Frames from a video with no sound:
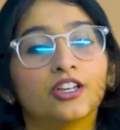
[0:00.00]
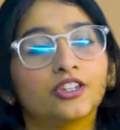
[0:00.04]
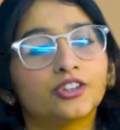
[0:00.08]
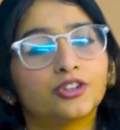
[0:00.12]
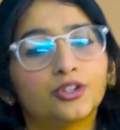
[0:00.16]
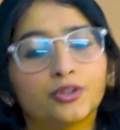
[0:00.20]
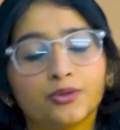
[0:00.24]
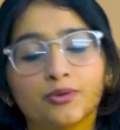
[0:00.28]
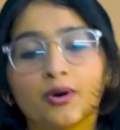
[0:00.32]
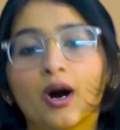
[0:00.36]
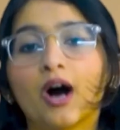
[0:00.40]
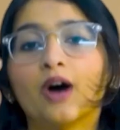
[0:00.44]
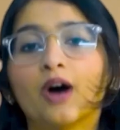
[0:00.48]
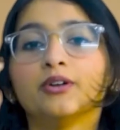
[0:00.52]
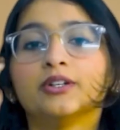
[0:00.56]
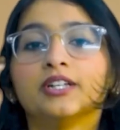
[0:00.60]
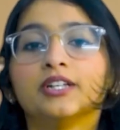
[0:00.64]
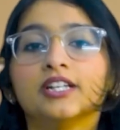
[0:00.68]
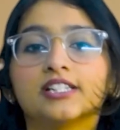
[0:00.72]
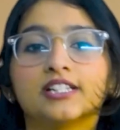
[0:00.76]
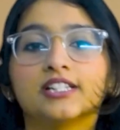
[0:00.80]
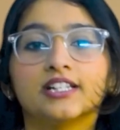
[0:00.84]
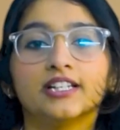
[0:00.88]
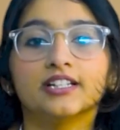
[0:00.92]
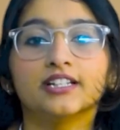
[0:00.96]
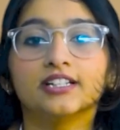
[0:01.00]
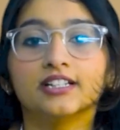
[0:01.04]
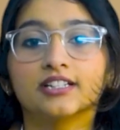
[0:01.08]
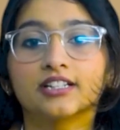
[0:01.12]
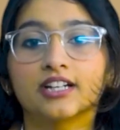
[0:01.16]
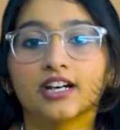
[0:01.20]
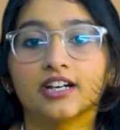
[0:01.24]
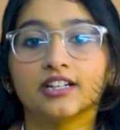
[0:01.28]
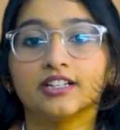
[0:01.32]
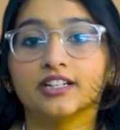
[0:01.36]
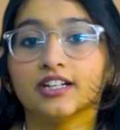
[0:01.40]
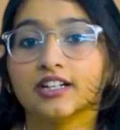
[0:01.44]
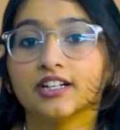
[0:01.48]
Throughout his legal
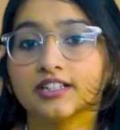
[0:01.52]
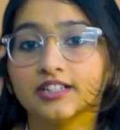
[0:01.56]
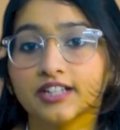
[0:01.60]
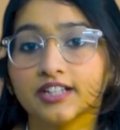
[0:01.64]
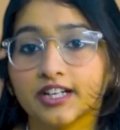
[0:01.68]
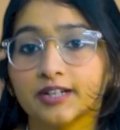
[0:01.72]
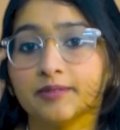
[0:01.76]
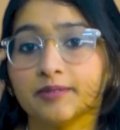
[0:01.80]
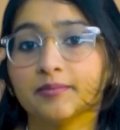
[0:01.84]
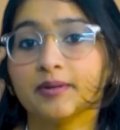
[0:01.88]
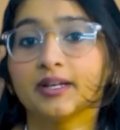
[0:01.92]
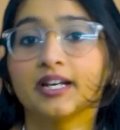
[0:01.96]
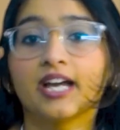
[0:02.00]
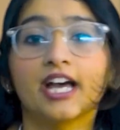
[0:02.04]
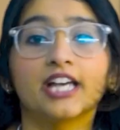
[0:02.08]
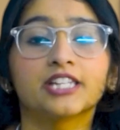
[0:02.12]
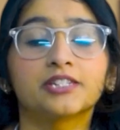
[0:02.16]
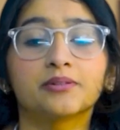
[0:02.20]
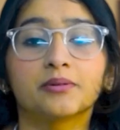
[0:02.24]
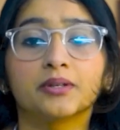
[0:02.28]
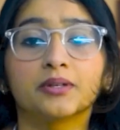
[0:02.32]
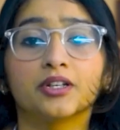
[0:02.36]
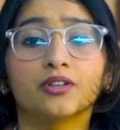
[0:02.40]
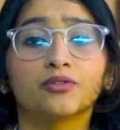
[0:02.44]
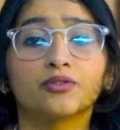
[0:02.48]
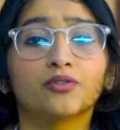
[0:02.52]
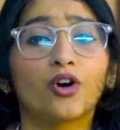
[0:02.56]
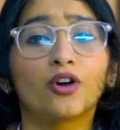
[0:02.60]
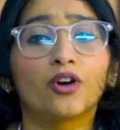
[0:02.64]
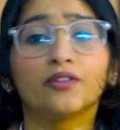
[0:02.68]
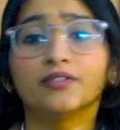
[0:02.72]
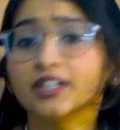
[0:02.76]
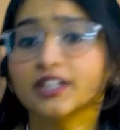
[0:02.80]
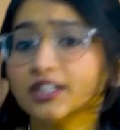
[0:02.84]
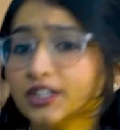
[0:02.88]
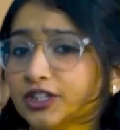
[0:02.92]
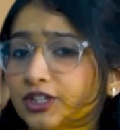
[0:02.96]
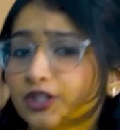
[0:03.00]
career, Nariman has been involved
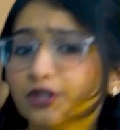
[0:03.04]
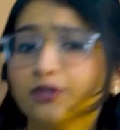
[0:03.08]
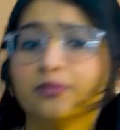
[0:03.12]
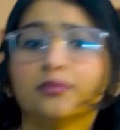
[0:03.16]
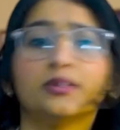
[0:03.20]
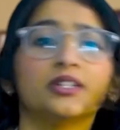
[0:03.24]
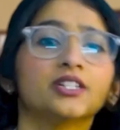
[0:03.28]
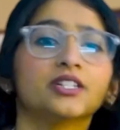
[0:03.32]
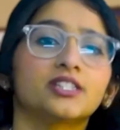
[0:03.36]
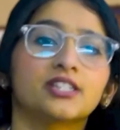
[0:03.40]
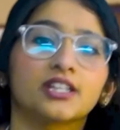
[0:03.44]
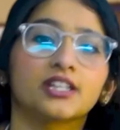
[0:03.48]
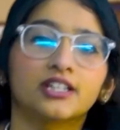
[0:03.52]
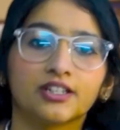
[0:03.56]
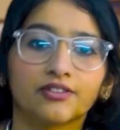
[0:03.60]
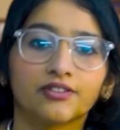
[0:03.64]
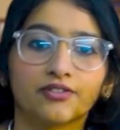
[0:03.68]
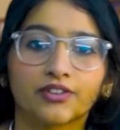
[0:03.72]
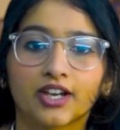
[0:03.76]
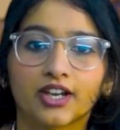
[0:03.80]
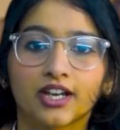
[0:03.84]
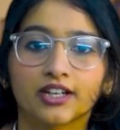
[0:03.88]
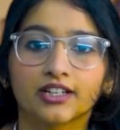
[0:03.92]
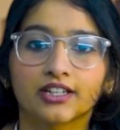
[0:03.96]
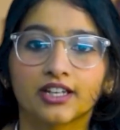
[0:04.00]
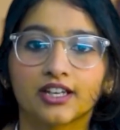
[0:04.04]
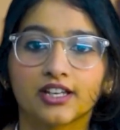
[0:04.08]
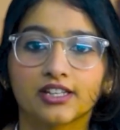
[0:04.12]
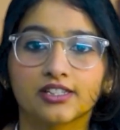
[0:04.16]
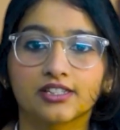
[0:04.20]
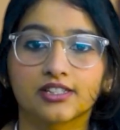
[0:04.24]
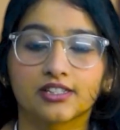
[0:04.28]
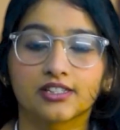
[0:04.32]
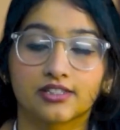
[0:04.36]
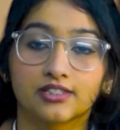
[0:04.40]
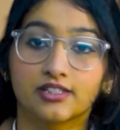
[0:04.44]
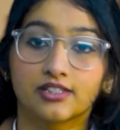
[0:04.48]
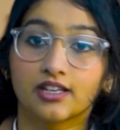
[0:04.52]
in numerous significant
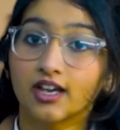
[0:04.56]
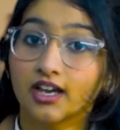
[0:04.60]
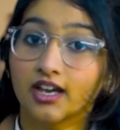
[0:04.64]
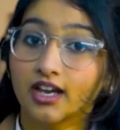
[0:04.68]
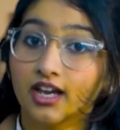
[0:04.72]
cases,